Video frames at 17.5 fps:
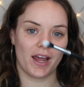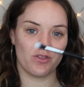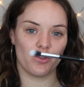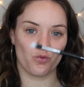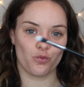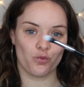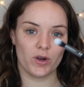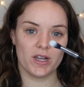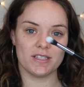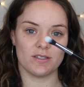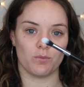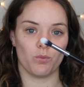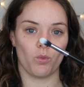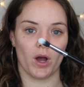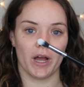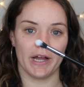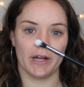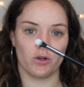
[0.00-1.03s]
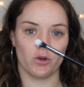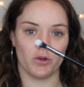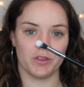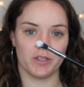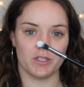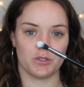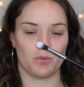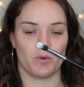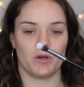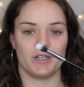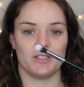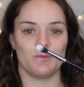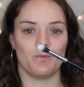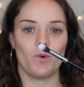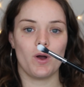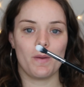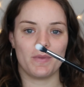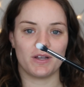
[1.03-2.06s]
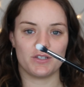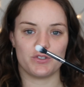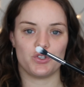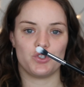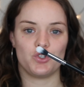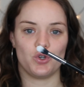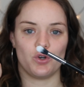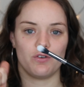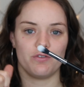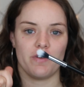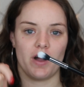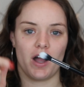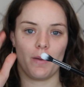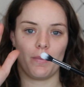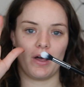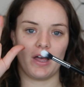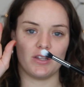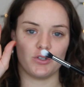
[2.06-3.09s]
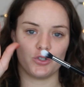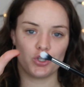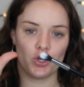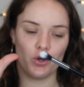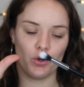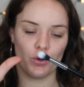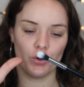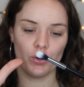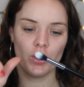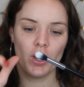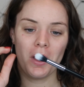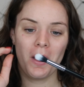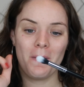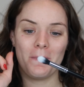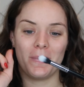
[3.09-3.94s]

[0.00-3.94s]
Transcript: and the reason why I got this one is one, because it's dual fiber, and two,